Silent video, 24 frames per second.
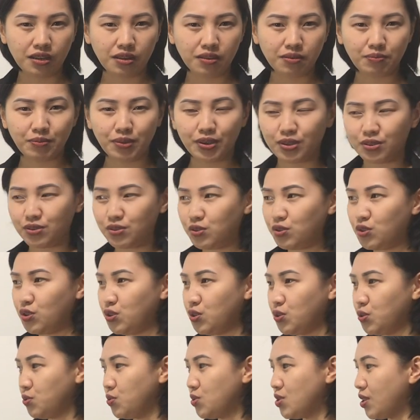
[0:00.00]
Because you
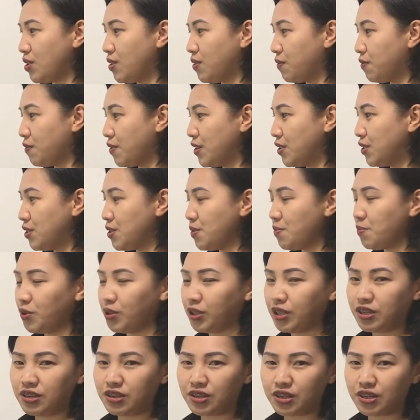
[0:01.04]
use a different symbol in your